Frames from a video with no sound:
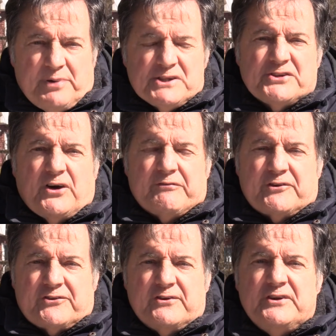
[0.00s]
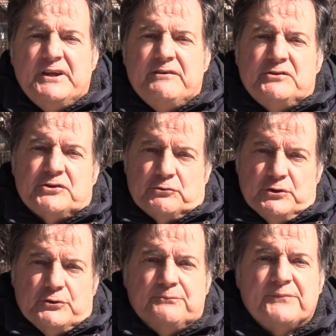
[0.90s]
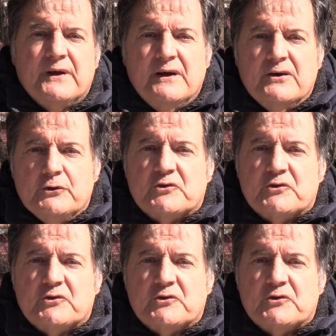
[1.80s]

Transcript: budget officer, Yves Giroux, who